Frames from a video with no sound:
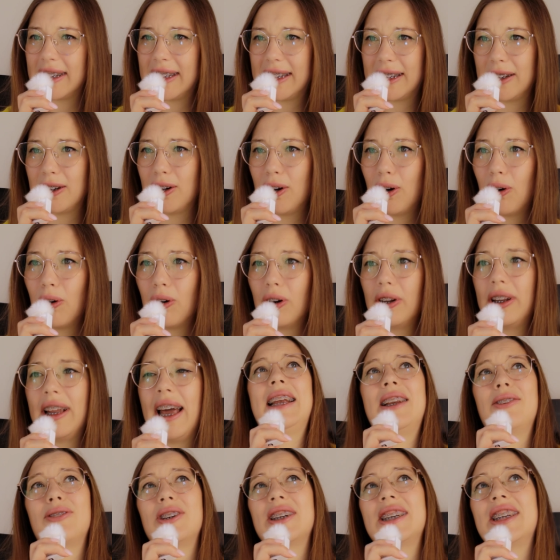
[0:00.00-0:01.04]
and so on.
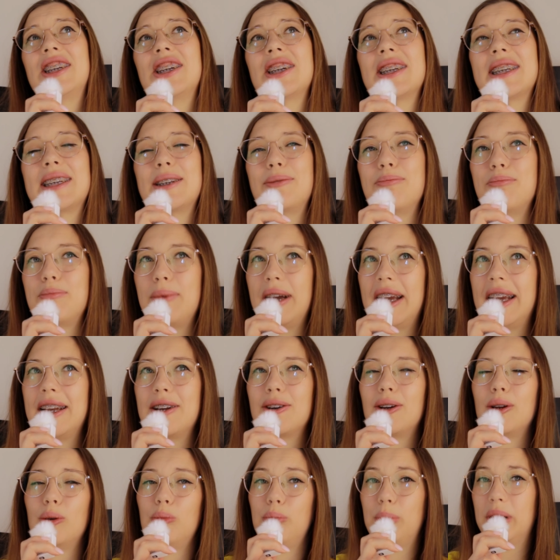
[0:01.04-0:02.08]
It was just
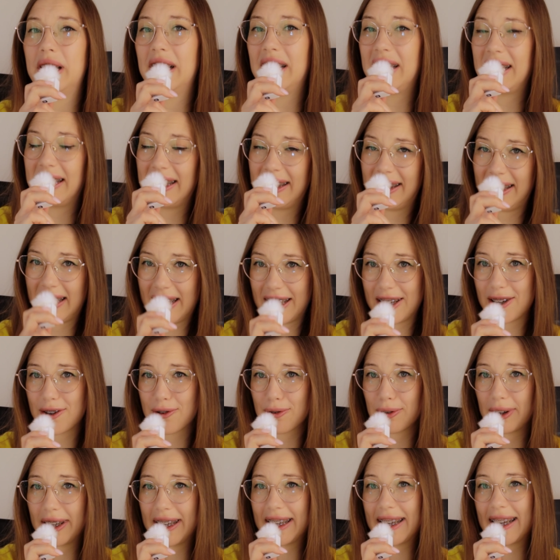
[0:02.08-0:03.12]
manual building that
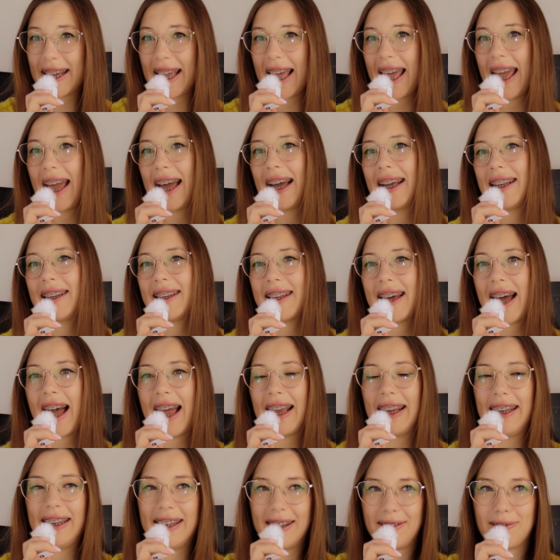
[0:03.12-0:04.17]
rig and I
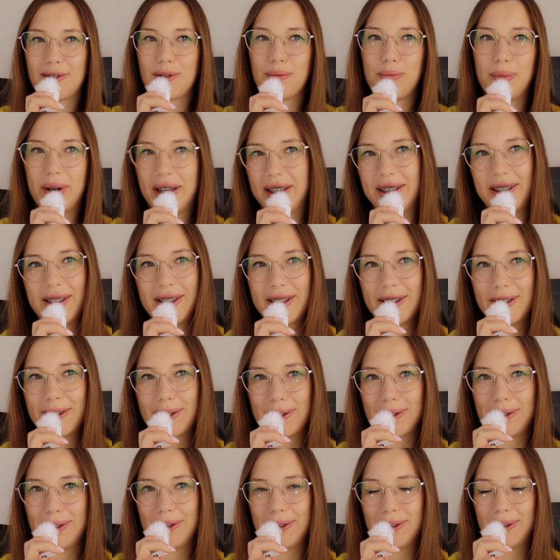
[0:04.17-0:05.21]
never managed
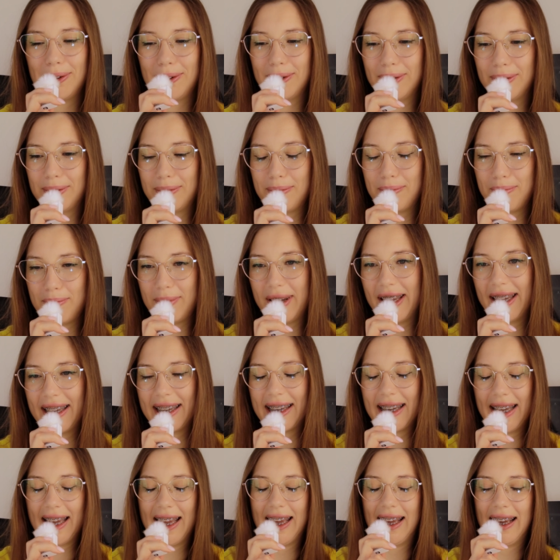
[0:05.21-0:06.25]
to
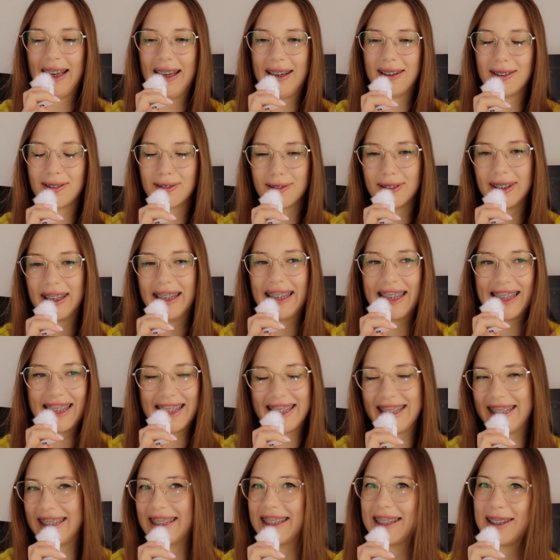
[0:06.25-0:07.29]
make a really
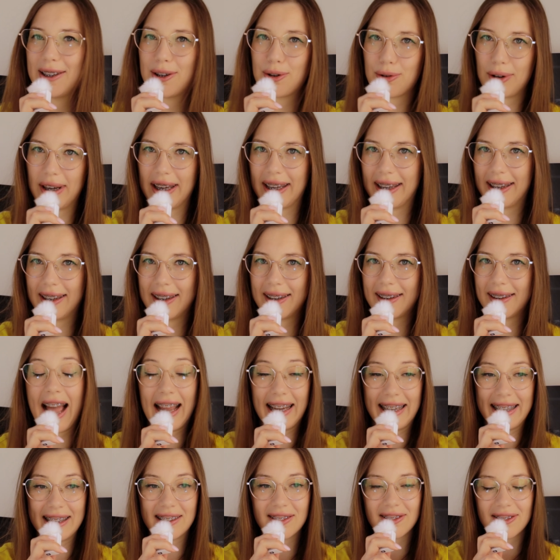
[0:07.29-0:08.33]
decent rig.
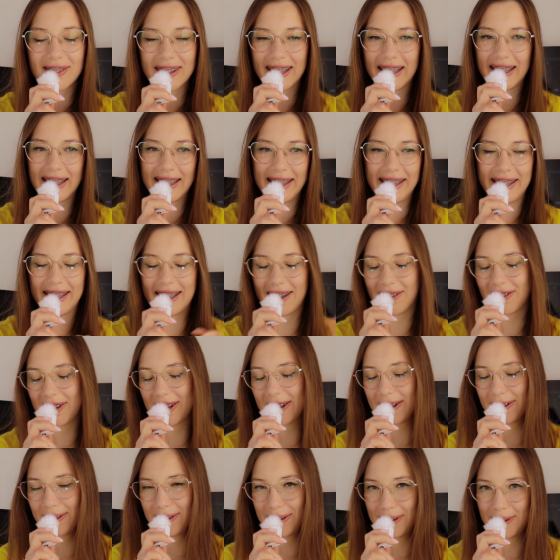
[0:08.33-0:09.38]
I really never
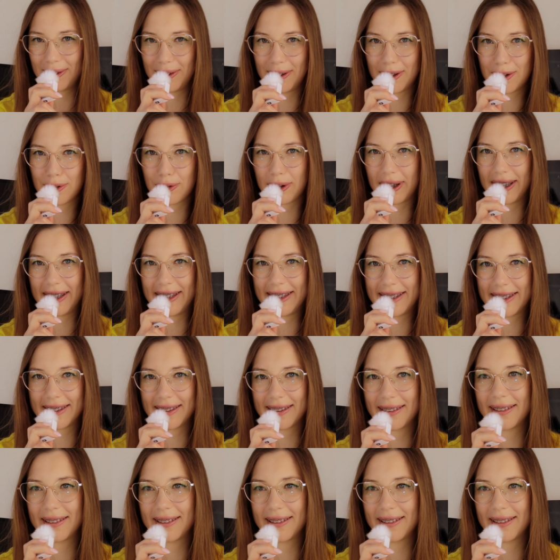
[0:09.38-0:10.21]
could do it right.